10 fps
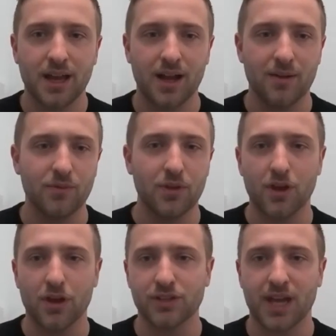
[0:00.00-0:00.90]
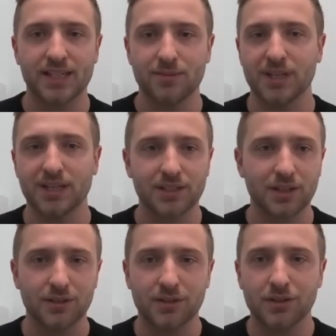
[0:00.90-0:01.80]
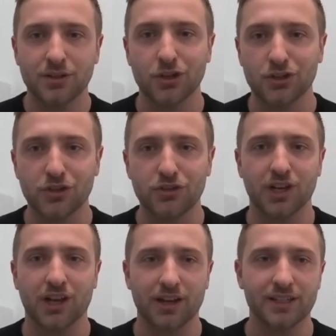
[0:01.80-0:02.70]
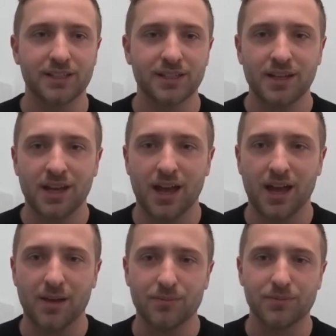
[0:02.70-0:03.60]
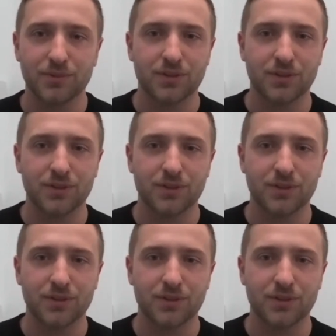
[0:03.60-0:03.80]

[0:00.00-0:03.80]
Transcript: that those SMEs can utilize, and